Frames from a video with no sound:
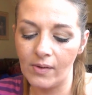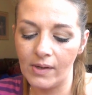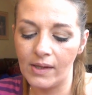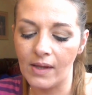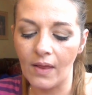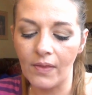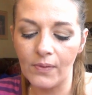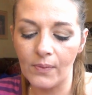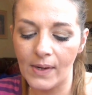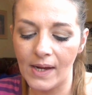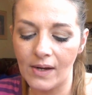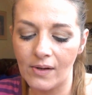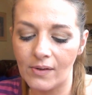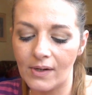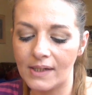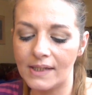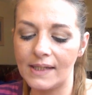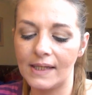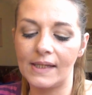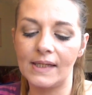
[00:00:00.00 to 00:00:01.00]
in the
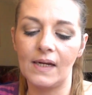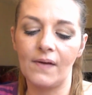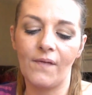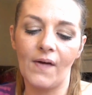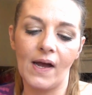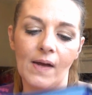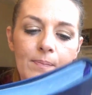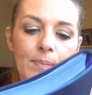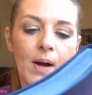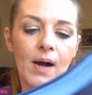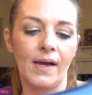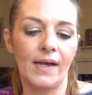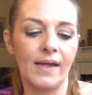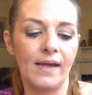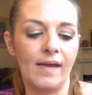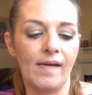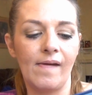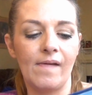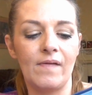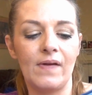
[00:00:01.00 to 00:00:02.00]
365
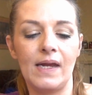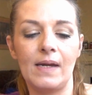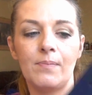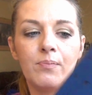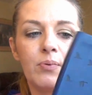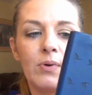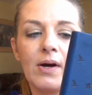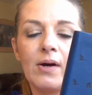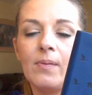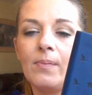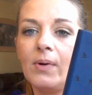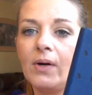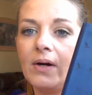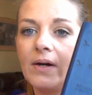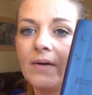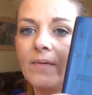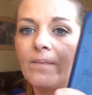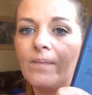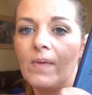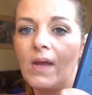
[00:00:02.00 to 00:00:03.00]
Pocket Evening Prayer
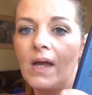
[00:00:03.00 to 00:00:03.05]
Book